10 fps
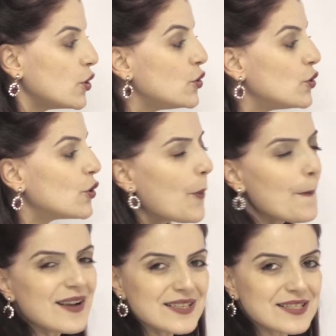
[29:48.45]

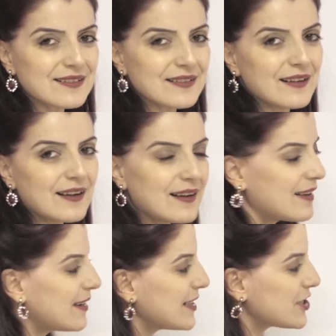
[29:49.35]
you must
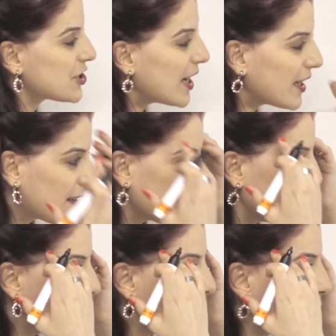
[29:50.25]
check
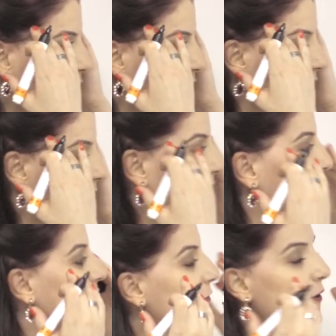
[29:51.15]
your
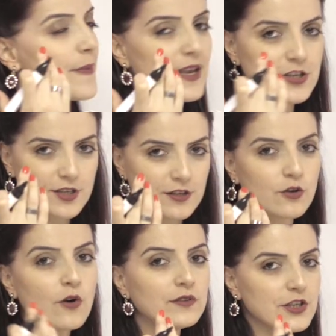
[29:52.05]
information,
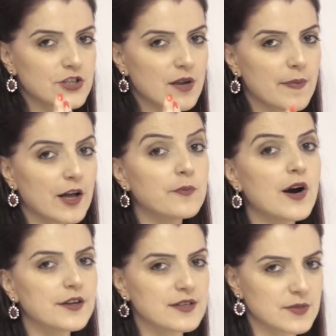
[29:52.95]
knowledge about
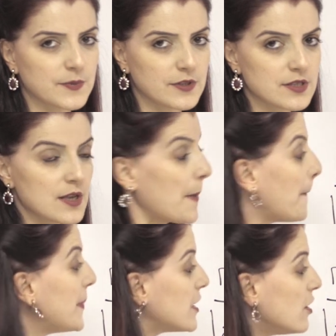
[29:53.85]
participles,
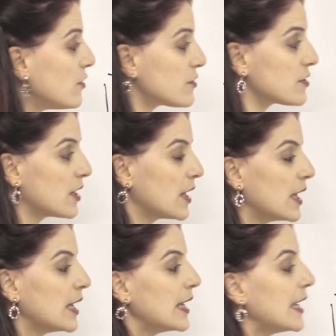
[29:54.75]
because
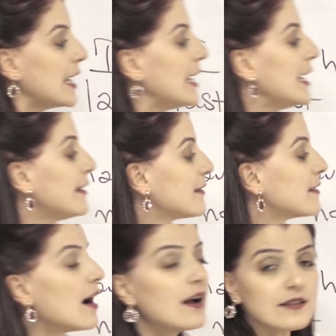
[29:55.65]
it
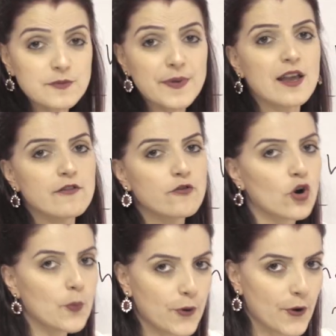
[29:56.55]
can't be a
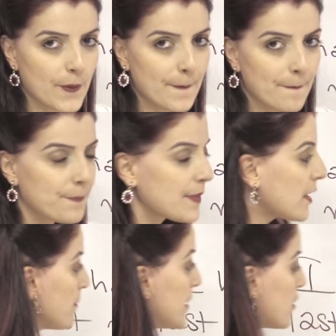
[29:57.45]
verb.
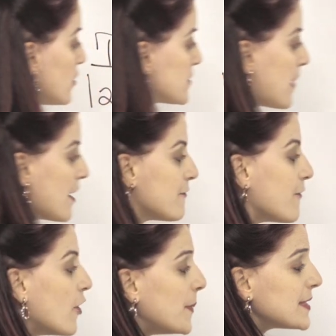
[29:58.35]
Because my
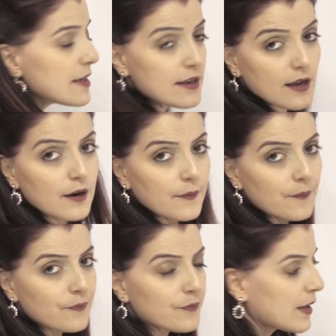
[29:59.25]
verb is here,
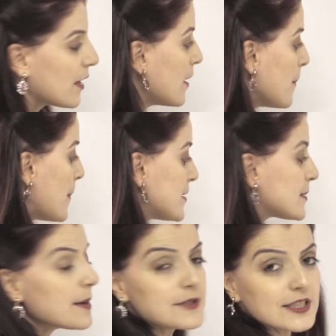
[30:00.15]
my
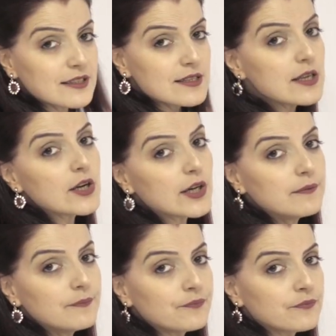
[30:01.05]
subject is
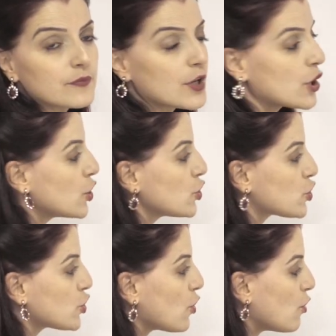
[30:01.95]
here.
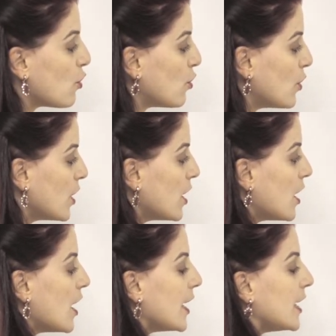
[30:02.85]
So
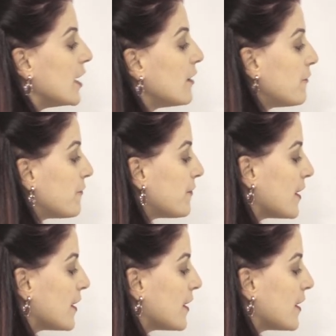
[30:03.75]
if